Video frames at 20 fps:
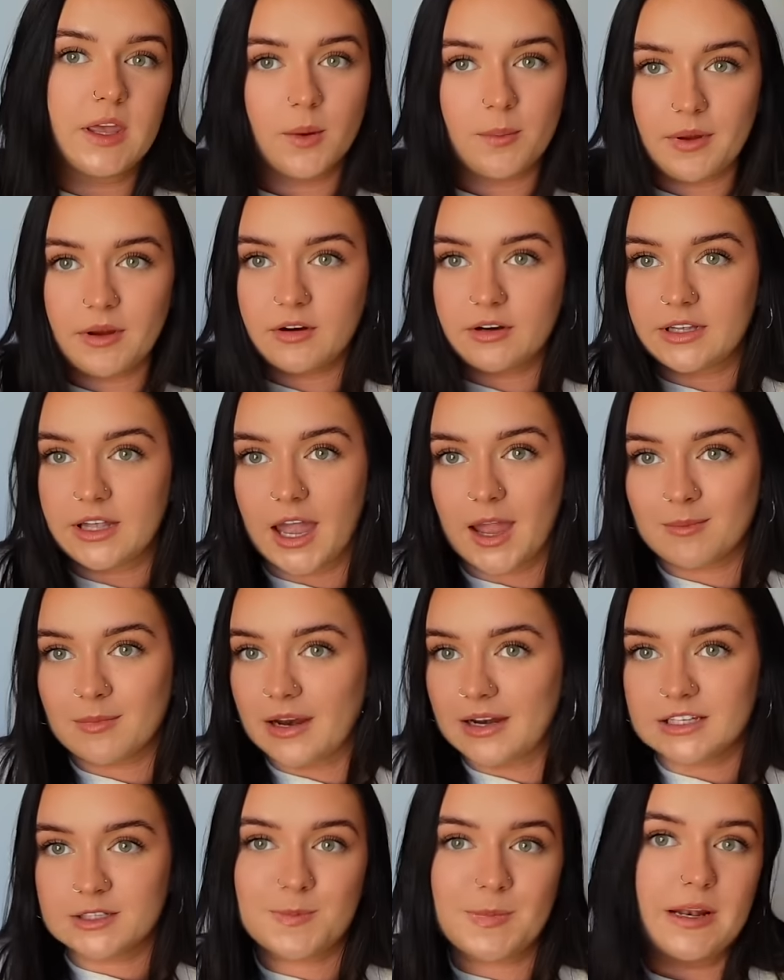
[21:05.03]
her period came
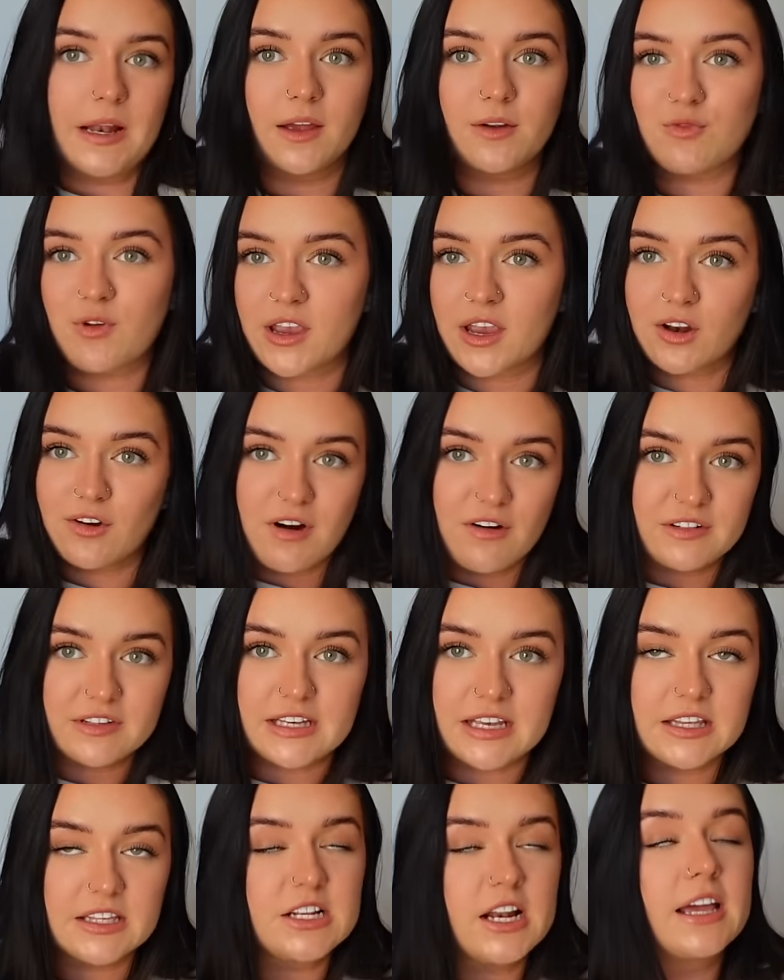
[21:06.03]
and it's been like regular ever
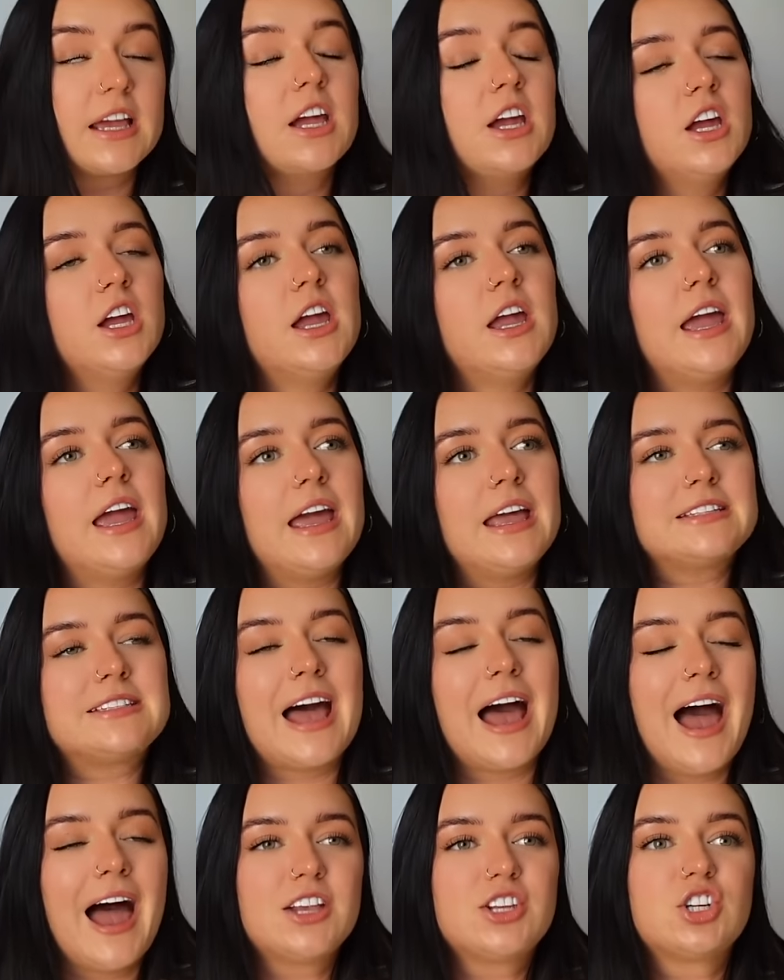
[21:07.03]
since. Like it's
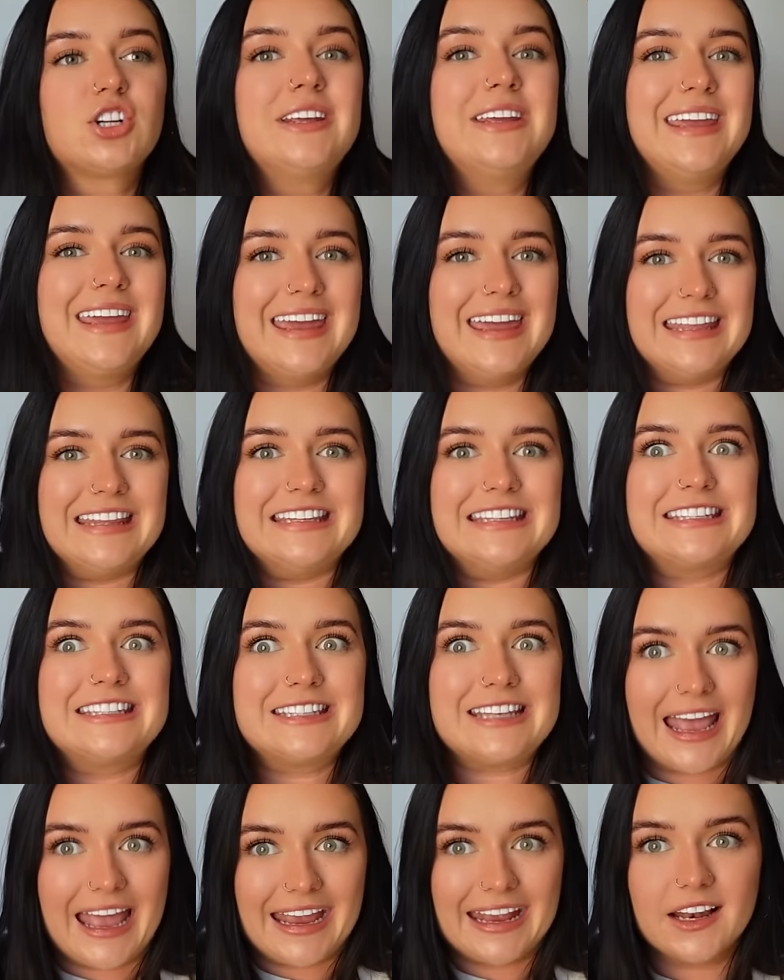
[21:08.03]
actually
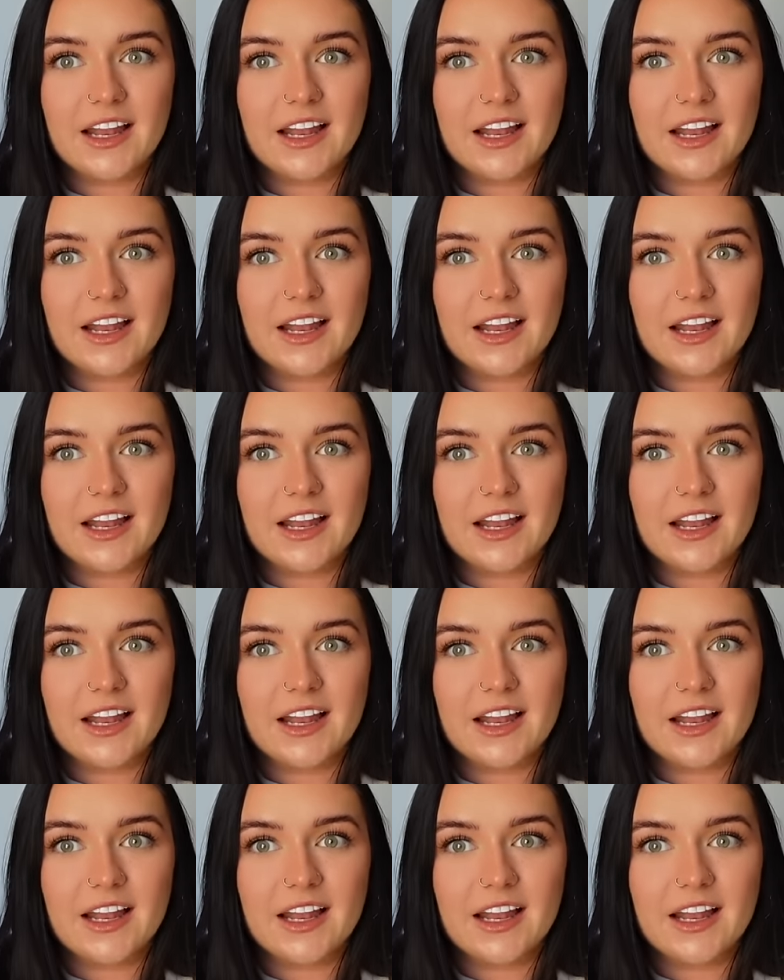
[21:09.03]
insane.